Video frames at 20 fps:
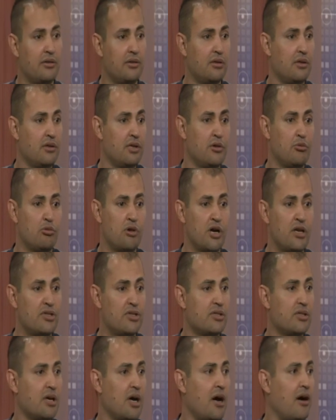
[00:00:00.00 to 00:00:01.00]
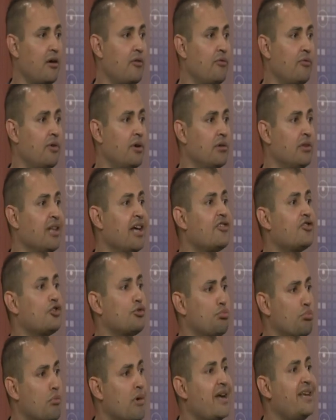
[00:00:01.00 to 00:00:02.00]
There was
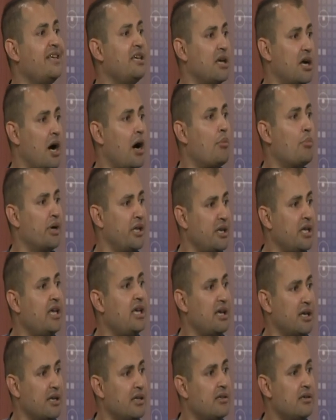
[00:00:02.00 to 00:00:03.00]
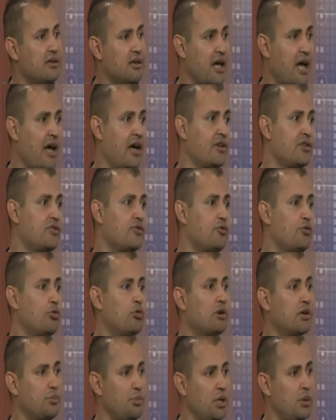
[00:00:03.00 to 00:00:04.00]
less money coming in as
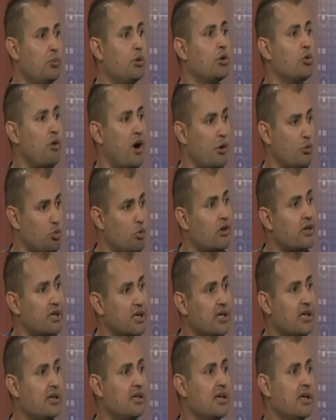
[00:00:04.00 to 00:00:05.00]
for people who are working,